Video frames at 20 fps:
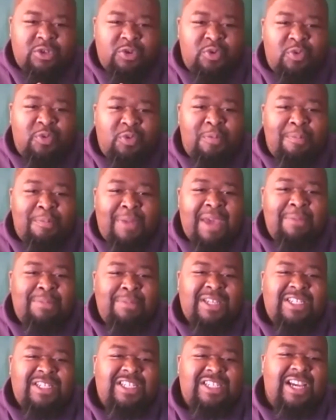to
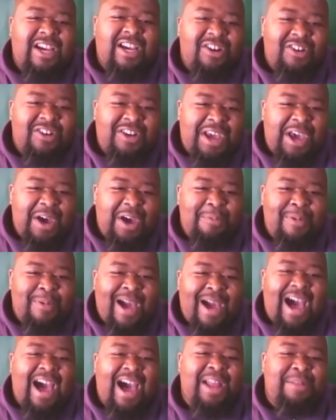maybe share to help
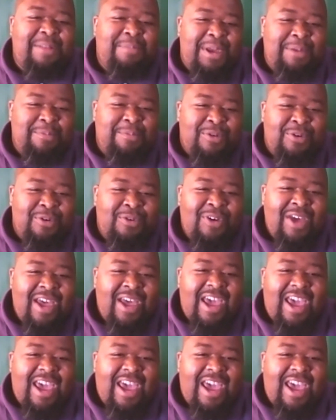guide people